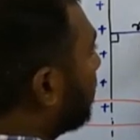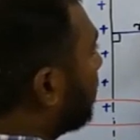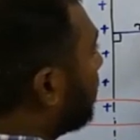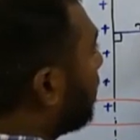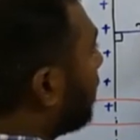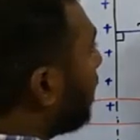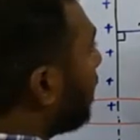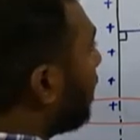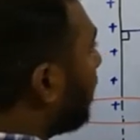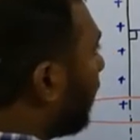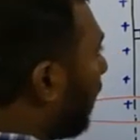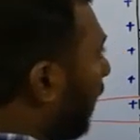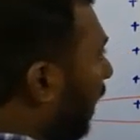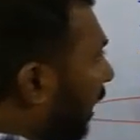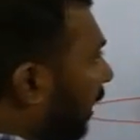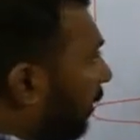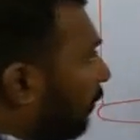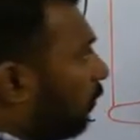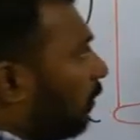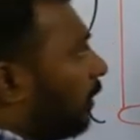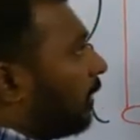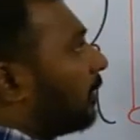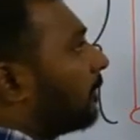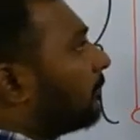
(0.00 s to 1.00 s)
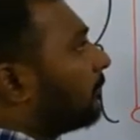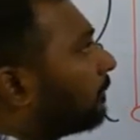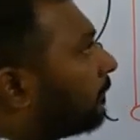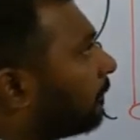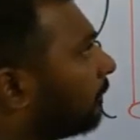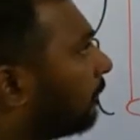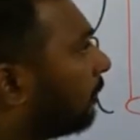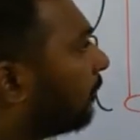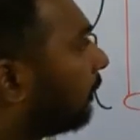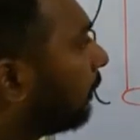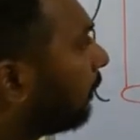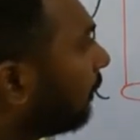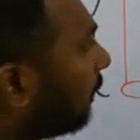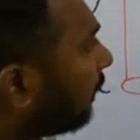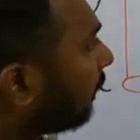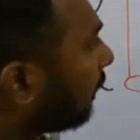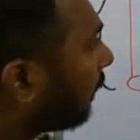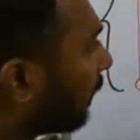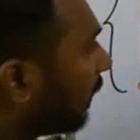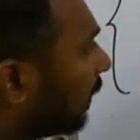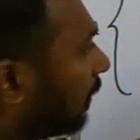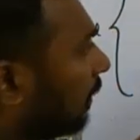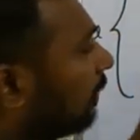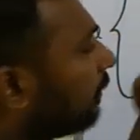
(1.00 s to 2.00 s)
dA1.
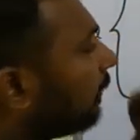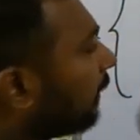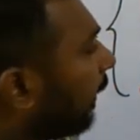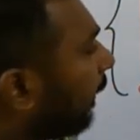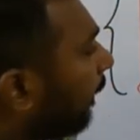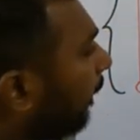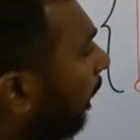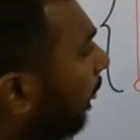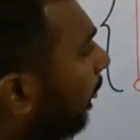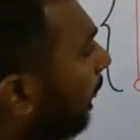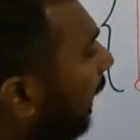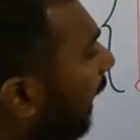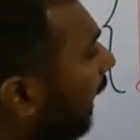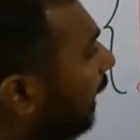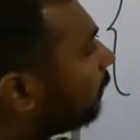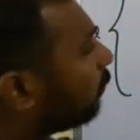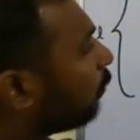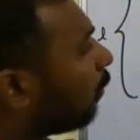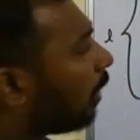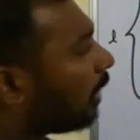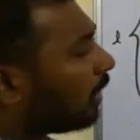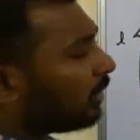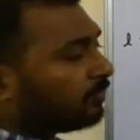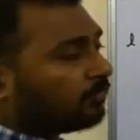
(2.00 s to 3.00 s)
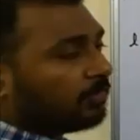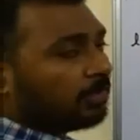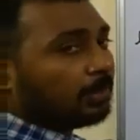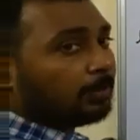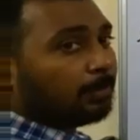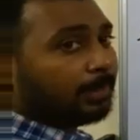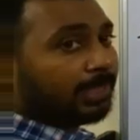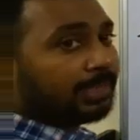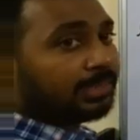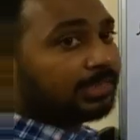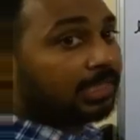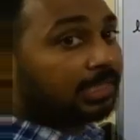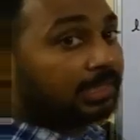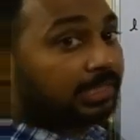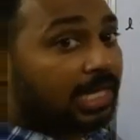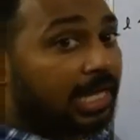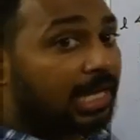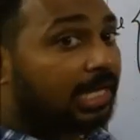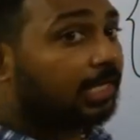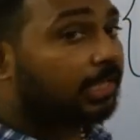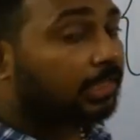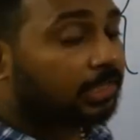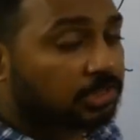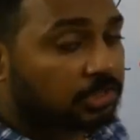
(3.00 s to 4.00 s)
Okay, and what will be the
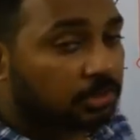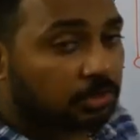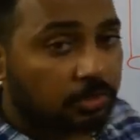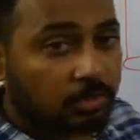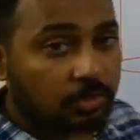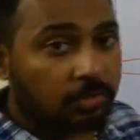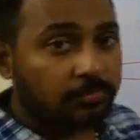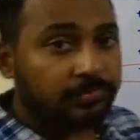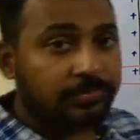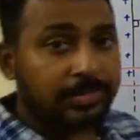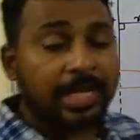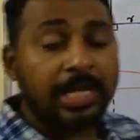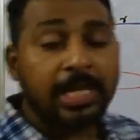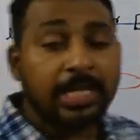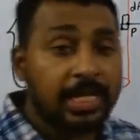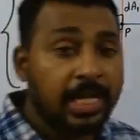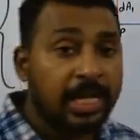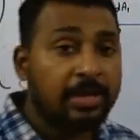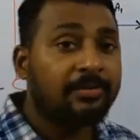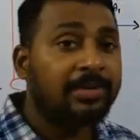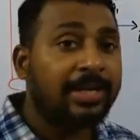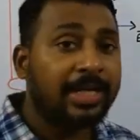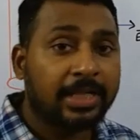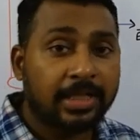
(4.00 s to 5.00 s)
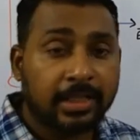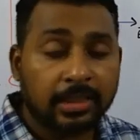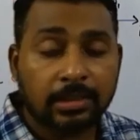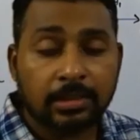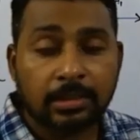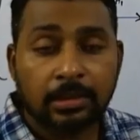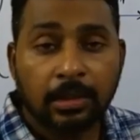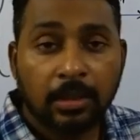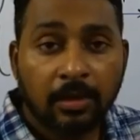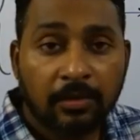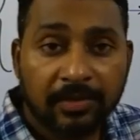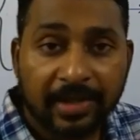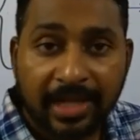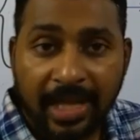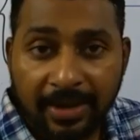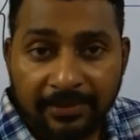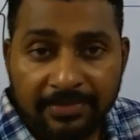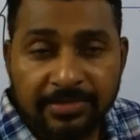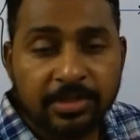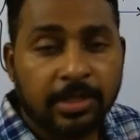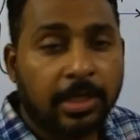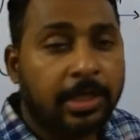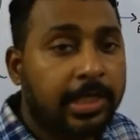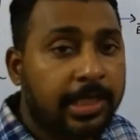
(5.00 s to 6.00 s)
direction of area vector? We
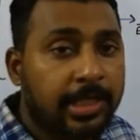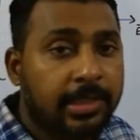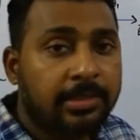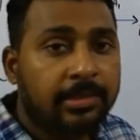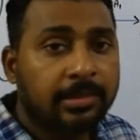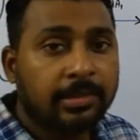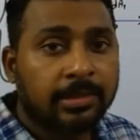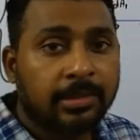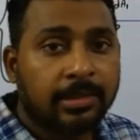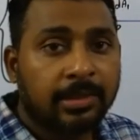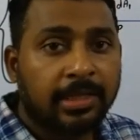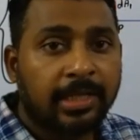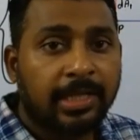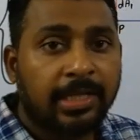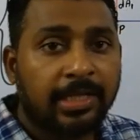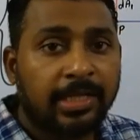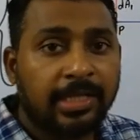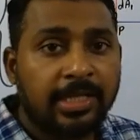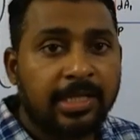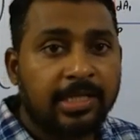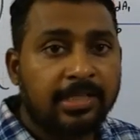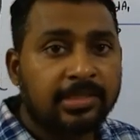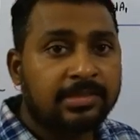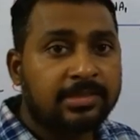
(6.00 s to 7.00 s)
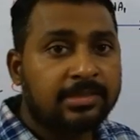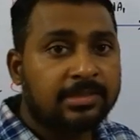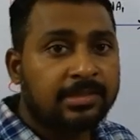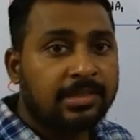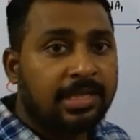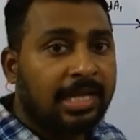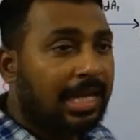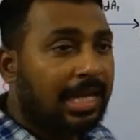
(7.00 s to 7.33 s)
have studied, it is